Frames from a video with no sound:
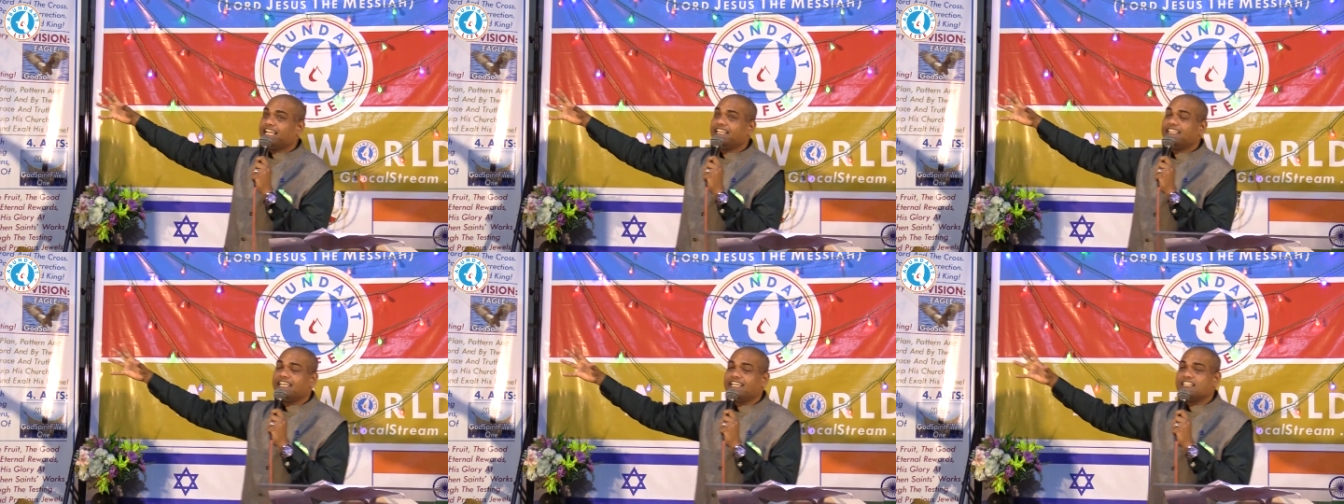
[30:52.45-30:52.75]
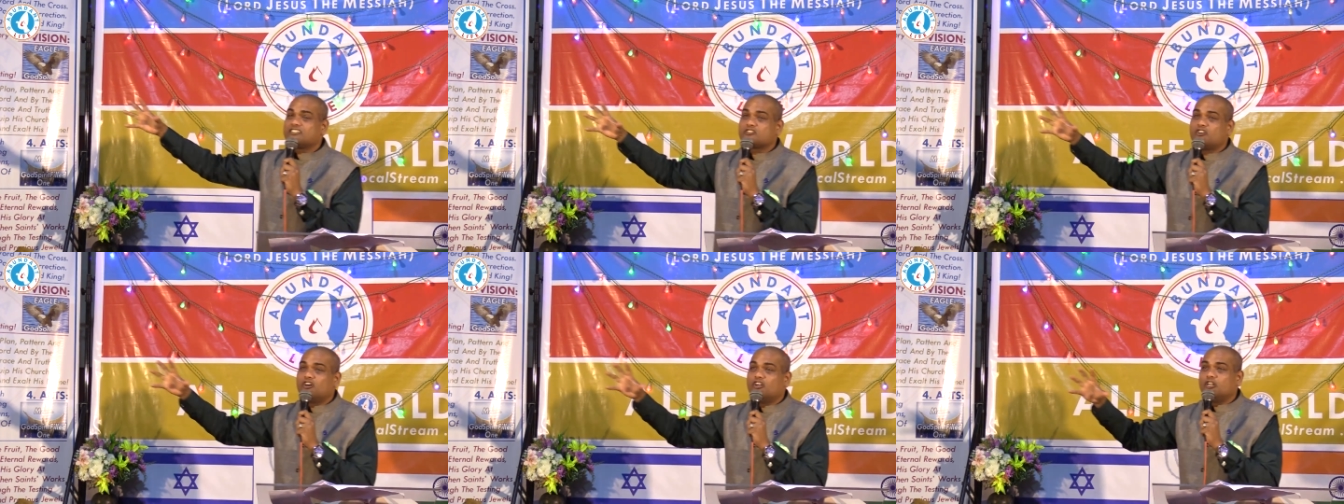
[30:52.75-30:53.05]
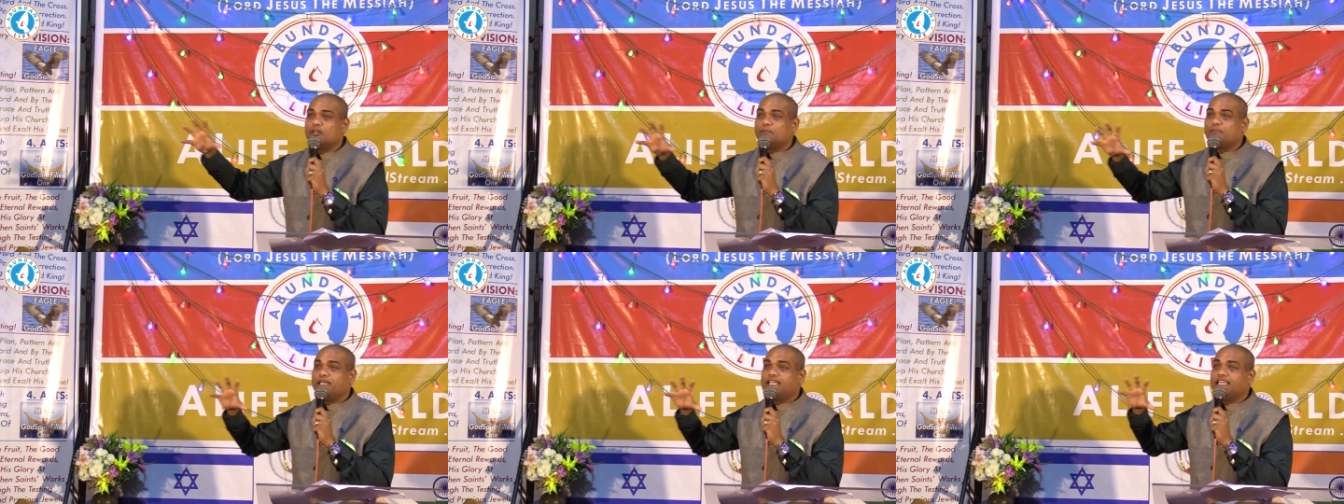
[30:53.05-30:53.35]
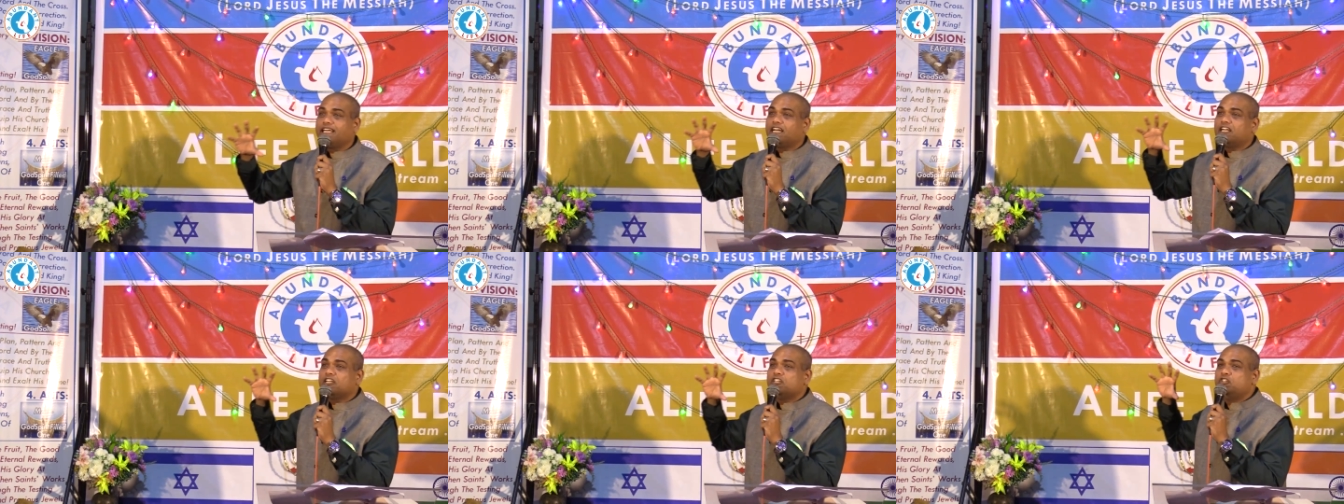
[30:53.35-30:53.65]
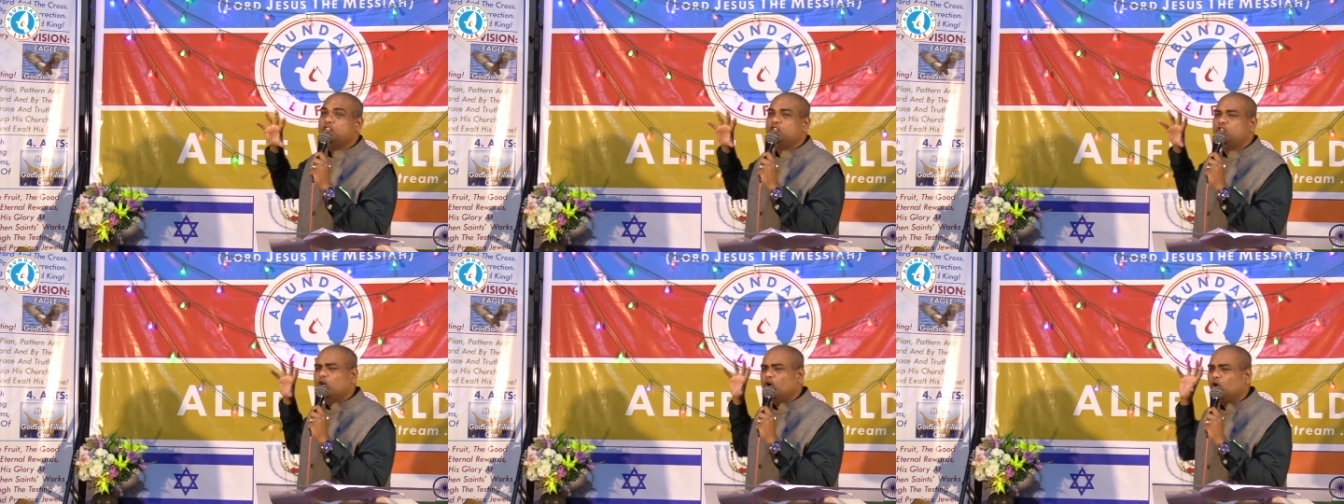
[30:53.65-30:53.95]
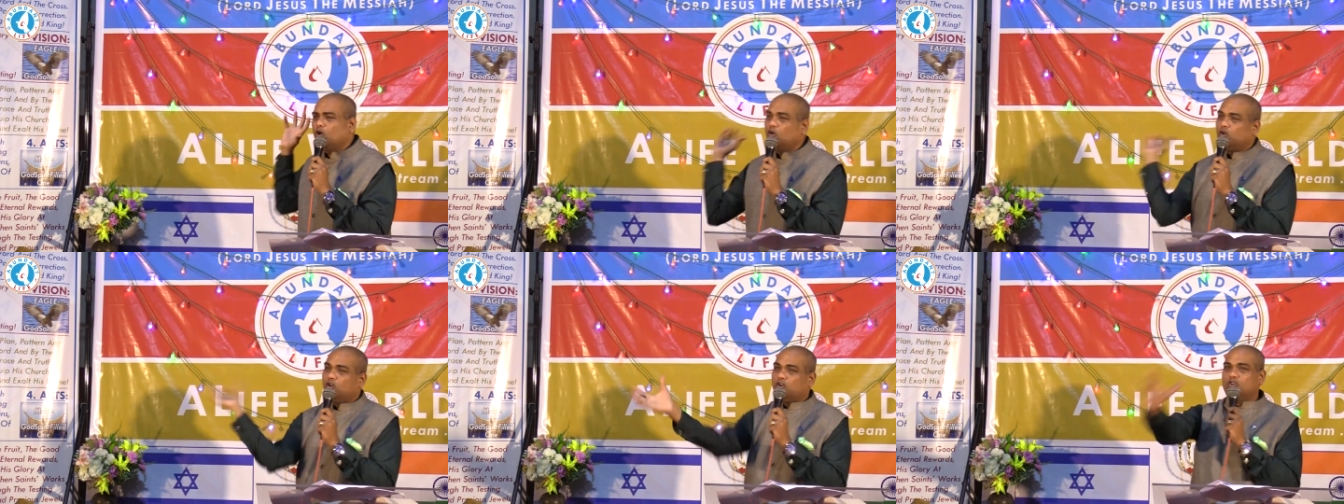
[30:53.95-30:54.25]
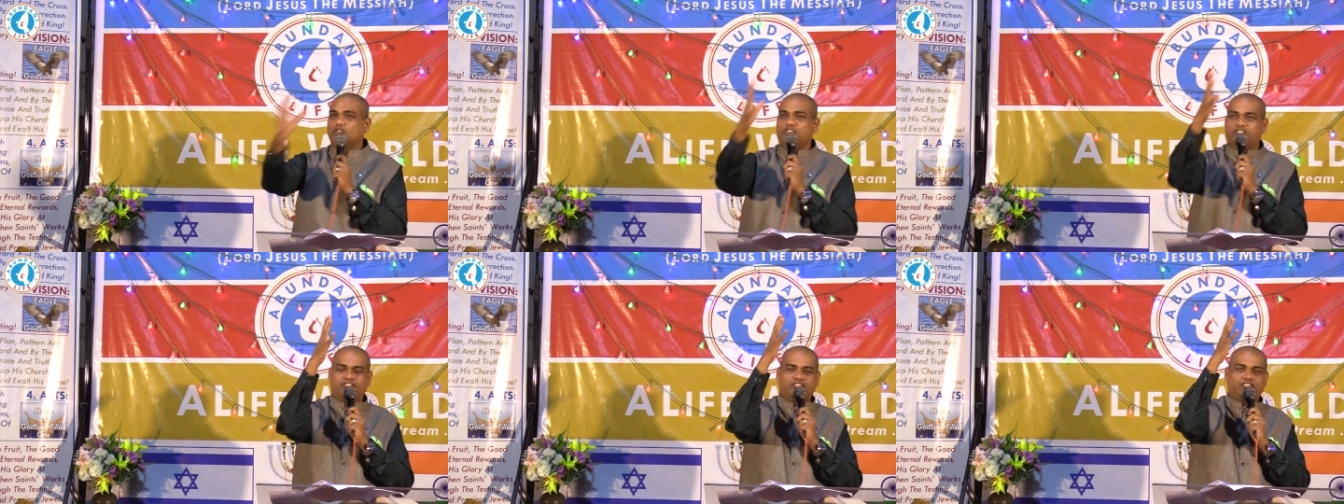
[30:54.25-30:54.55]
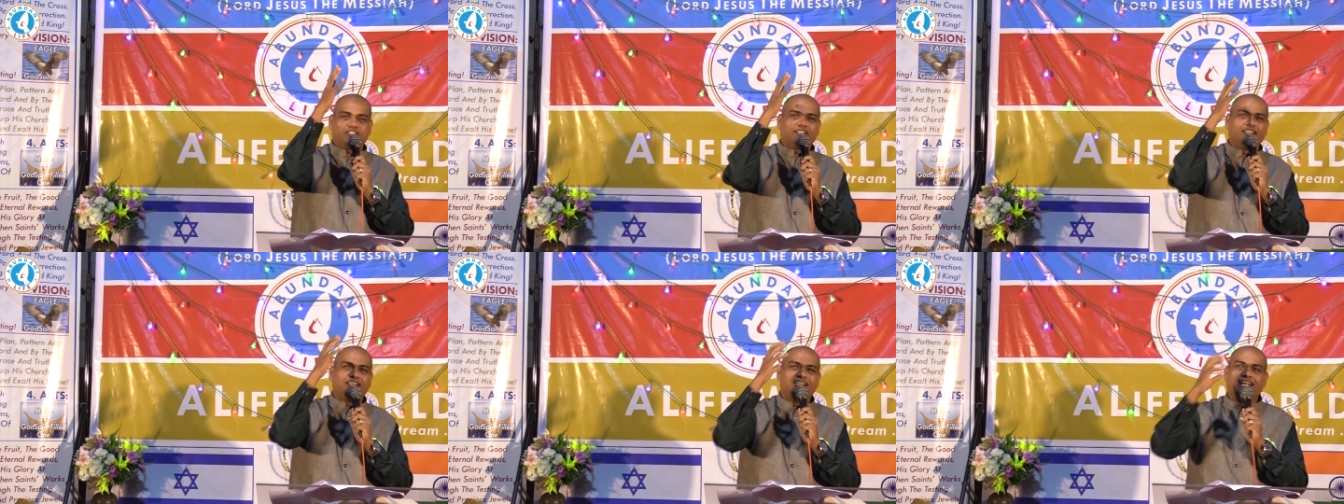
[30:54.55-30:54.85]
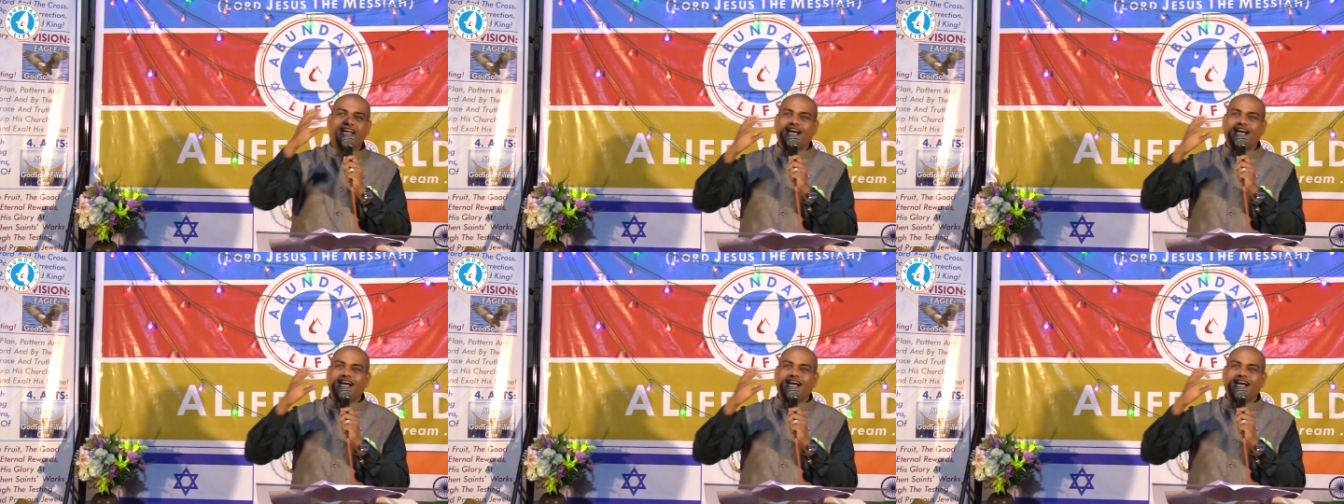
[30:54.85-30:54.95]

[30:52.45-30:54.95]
and there's going to be a huge,